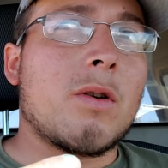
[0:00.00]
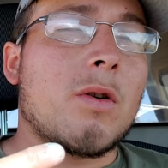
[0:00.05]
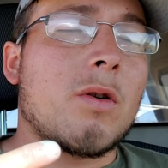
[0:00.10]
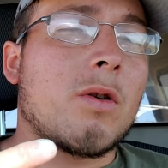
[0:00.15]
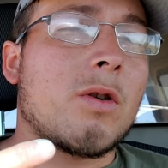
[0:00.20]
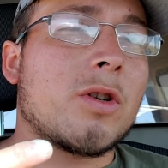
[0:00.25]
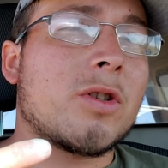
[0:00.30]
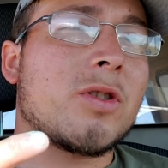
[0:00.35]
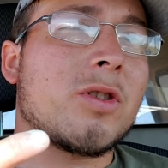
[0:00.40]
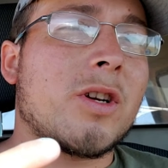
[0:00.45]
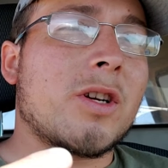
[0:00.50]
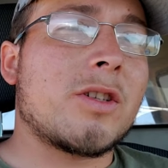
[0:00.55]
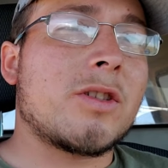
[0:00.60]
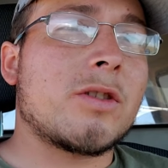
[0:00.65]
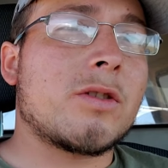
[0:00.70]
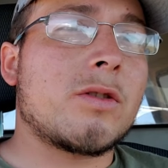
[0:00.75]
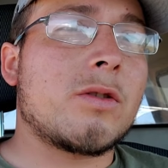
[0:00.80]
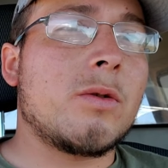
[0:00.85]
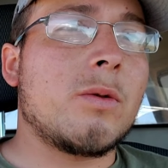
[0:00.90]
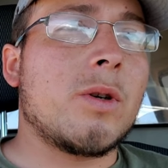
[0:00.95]
Or should I
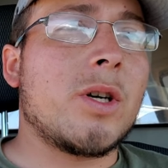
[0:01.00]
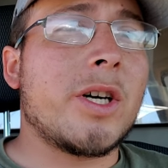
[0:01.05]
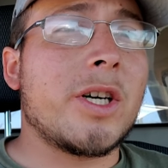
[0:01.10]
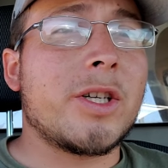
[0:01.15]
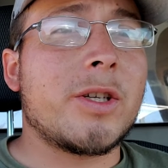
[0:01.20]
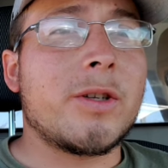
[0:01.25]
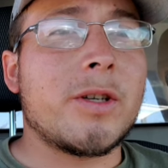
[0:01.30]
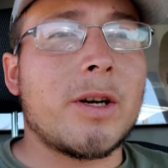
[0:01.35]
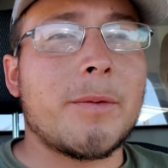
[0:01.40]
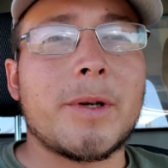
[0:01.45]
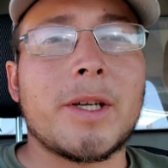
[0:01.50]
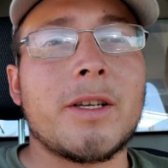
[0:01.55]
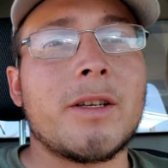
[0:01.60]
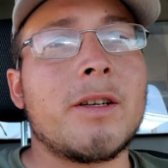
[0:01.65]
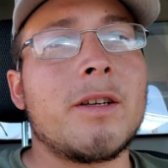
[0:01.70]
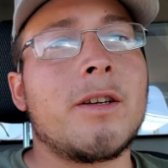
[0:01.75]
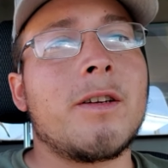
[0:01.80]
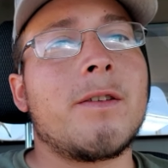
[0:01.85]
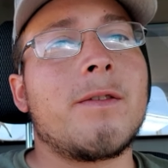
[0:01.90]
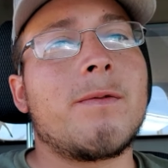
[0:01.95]
just do
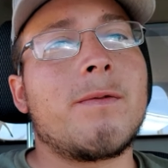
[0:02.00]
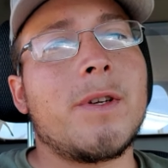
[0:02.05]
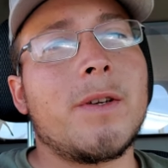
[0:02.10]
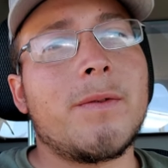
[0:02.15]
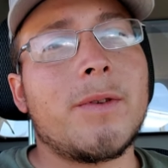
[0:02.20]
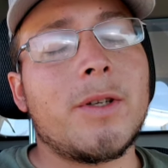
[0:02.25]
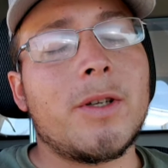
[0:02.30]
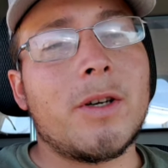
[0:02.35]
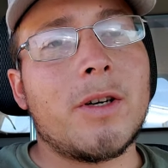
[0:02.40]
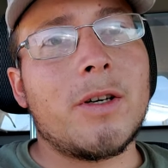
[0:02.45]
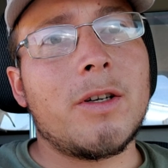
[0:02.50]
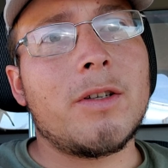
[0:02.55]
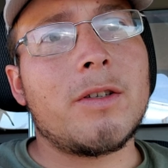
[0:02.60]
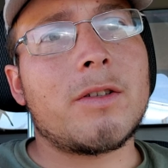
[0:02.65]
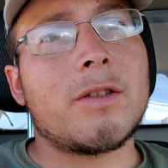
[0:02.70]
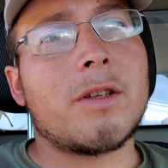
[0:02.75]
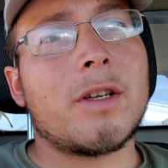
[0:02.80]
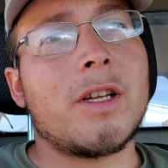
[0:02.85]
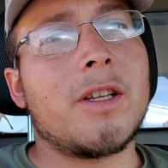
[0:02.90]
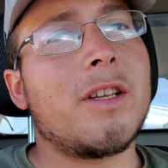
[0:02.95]
50
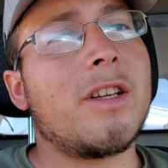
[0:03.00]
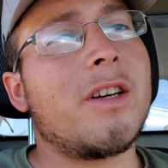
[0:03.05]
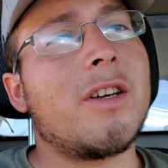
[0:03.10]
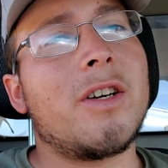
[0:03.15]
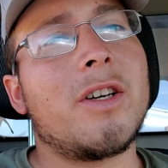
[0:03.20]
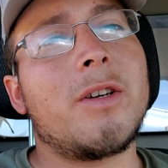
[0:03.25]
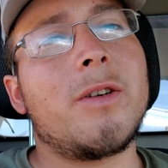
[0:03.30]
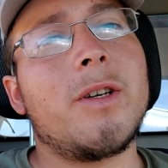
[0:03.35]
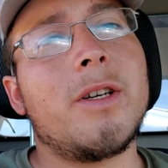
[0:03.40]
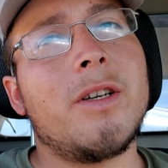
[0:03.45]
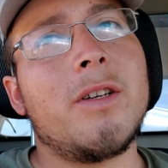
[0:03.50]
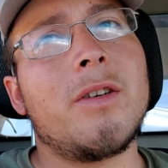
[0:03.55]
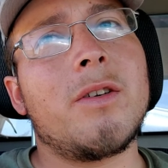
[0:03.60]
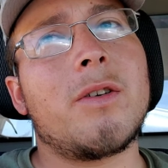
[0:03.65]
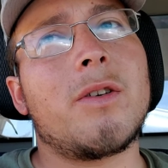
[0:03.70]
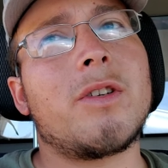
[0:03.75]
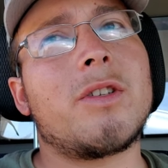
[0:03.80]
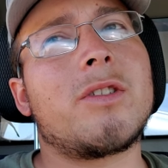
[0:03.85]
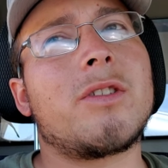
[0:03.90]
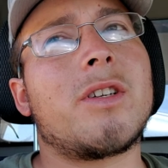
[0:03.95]
yards and then 100?
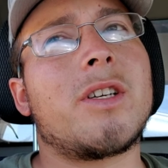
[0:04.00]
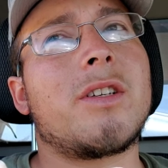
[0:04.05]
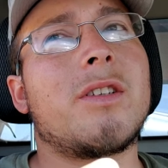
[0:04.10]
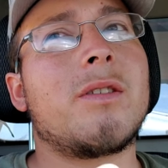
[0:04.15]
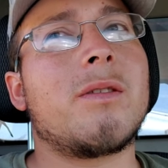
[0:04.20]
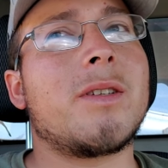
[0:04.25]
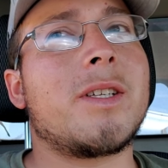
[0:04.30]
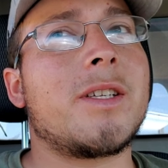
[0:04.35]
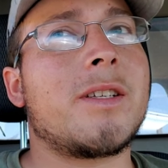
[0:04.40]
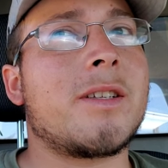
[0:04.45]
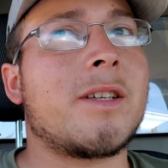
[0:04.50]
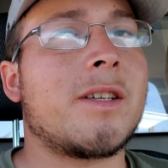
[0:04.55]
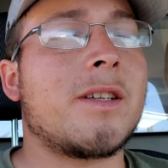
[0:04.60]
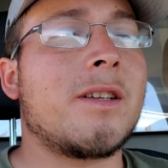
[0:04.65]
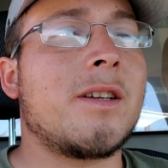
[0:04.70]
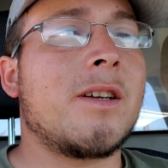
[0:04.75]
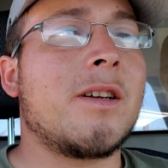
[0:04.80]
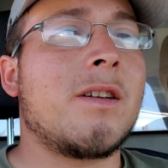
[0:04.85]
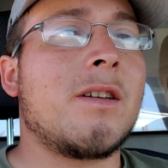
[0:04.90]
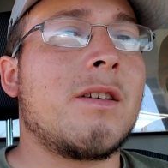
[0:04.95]
Or should I do like
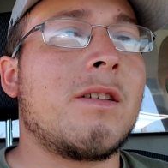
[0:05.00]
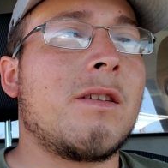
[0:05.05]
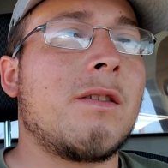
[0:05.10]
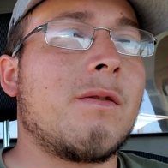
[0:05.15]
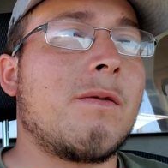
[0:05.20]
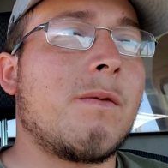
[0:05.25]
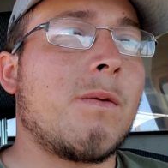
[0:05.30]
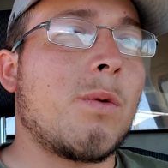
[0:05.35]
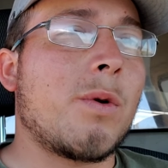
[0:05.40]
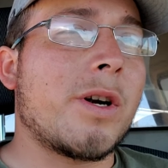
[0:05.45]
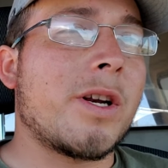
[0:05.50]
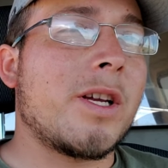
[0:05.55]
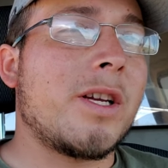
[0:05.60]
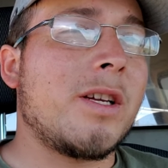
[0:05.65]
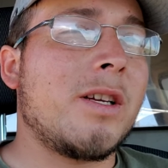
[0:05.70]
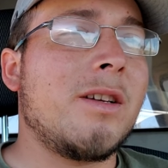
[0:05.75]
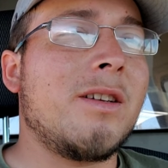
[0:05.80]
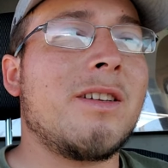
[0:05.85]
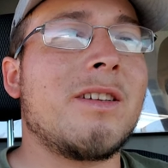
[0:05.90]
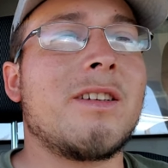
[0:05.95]

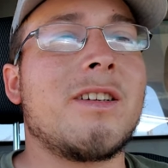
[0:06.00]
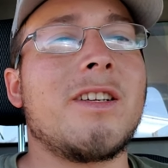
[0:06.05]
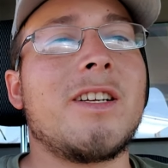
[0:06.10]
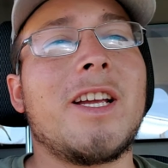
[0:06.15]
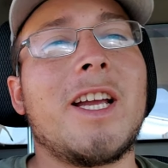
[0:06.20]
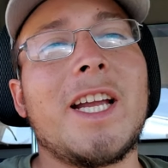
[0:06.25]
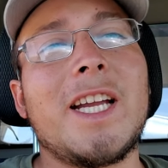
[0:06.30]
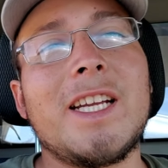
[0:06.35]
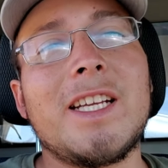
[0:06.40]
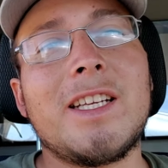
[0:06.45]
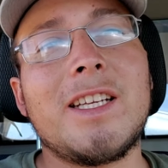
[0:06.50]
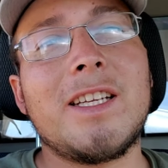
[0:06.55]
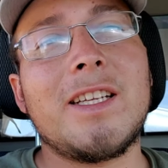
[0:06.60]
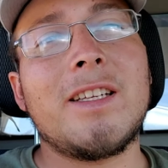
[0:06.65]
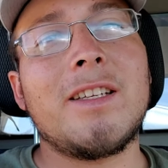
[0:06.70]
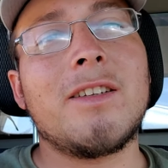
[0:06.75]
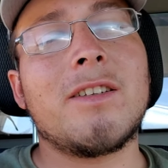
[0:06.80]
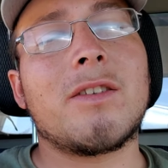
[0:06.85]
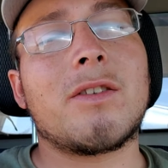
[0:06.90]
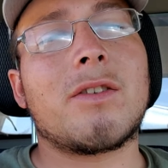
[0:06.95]
40 and
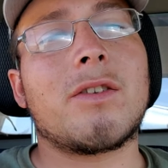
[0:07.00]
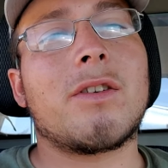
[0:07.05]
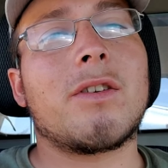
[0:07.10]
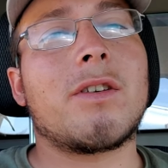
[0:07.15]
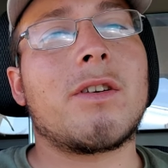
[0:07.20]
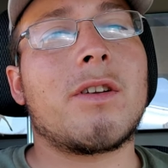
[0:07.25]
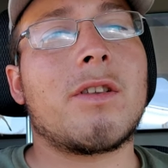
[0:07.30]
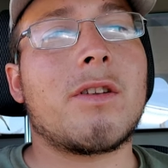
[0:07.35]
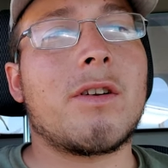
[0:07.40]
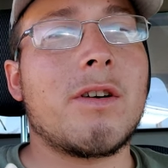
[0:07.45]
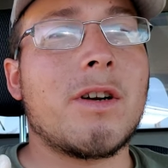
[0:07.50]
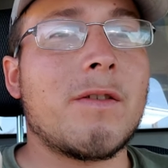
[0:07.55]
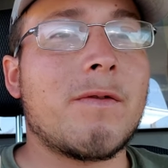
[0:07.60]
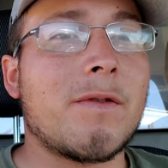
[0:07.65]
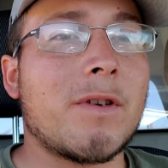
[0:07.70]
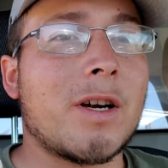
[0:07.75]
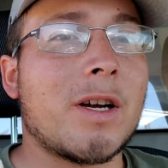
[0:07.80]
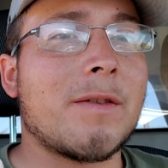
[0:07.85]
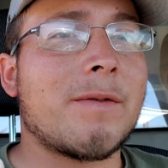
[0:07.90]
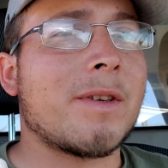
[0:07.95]
80 or
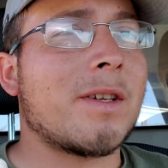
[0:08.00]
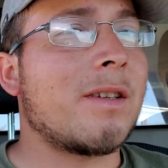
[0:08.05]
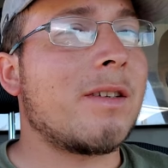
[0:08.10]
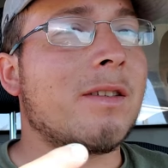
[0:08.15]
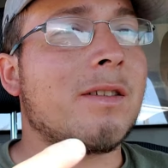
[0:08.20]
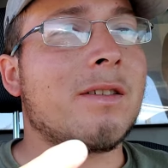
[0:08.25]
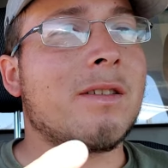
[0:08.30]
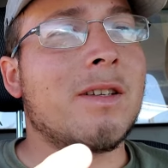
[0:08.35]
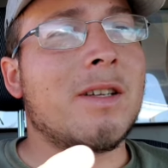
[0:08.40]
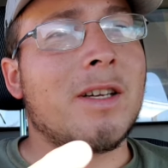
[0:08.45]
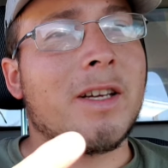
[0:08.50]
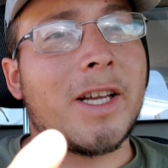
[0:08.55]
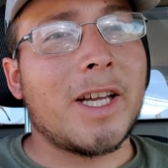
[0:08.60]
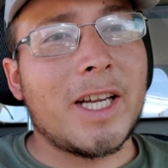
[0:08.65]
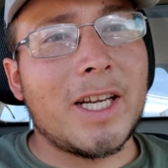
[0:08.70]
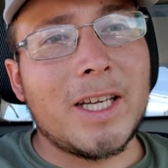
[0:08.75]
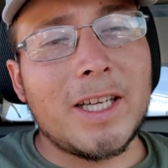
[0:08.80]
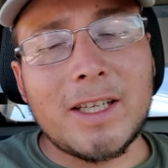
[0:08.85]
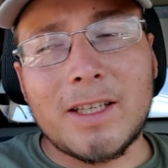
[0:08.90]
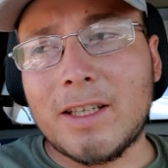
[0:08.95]
35 and
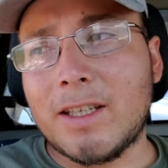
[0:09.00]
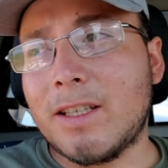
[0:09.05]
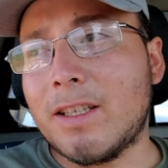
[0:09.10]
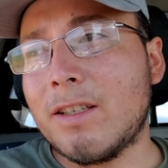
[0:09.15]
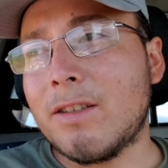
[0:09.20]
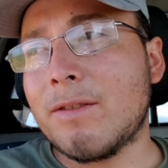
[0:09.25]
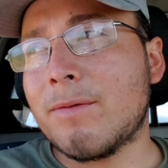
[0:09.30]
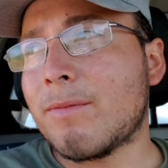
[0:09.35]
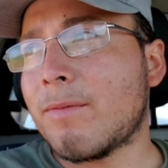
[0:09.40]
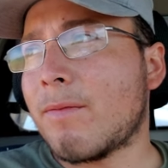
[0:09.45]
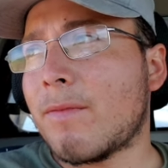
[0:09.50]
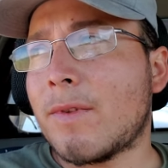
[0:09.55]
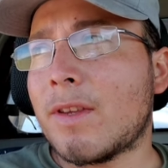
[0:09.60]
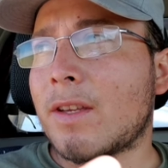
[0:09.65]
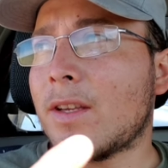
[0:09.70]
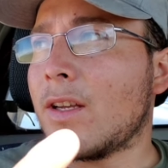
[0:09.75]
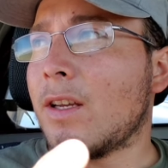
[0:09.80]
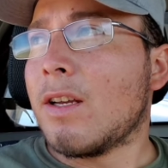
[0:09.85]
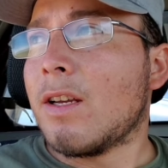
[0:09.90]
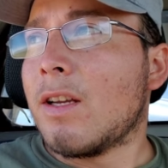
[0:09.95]
80?
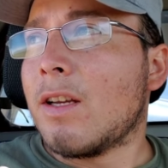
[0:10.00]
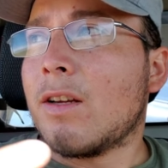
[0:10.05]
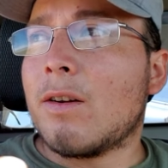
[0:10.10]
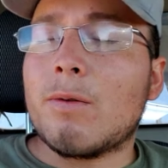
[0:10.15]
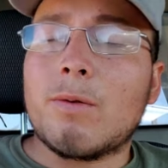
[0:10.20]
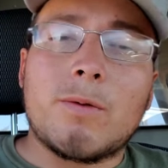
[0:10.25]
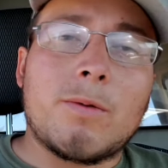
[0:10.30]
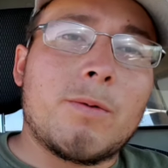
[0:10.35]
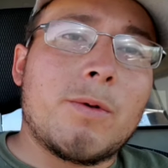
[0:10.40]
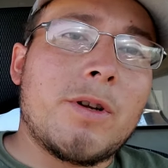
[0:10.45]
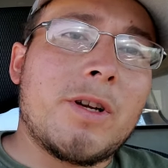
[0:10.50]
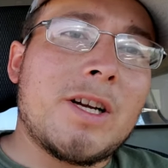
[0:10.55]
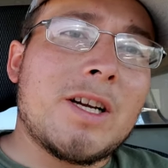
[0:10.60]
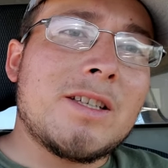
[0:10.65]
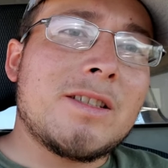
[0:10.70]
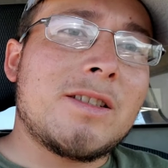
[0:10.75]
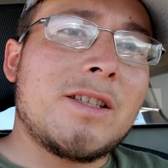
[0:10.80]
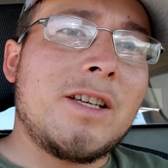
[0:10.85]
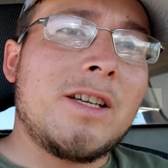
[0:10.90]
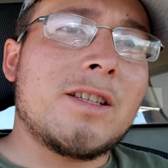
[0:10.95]
What do you
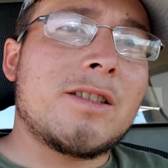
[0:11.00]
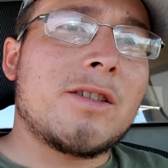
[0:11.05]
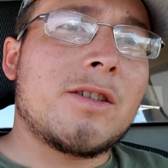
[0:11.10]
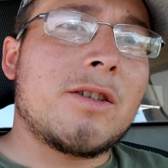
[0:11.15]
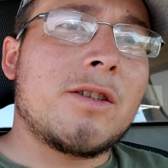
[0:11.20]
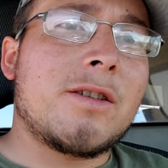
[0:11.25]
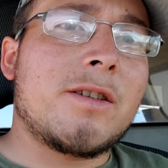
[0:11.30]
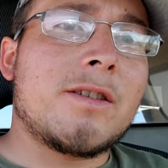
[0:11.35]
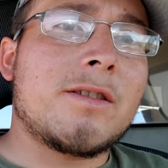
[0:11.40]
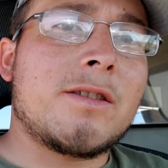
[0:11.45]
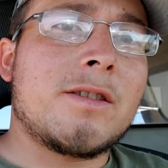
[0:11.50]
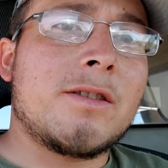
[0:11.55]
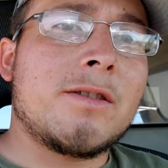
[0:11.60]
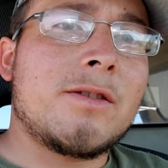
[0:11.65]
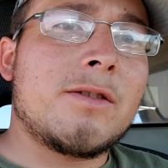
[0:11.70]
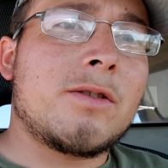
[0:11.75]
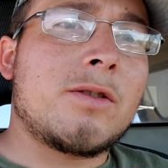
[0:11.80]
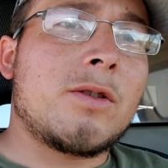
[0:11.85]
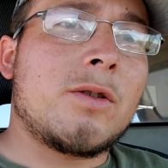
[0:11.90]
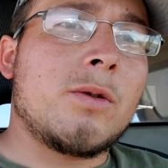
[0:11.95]
guys think it's a good
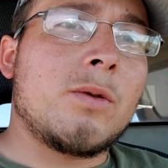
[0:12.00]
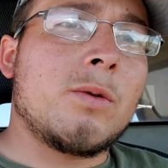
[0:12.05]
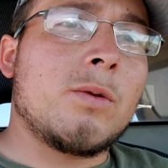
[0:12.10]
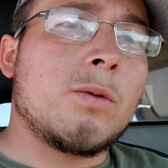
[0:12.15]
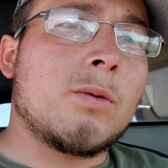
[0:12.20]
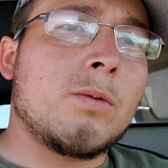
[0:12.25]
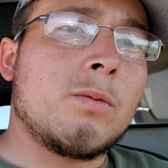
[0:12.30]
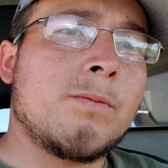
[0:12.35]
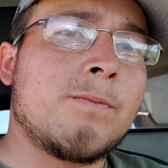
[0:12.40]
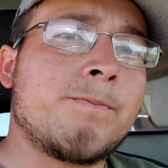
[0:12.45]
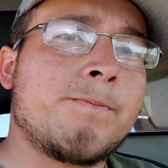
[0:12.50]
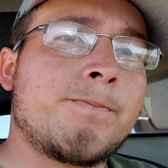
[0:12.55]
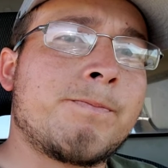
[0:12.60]
distance to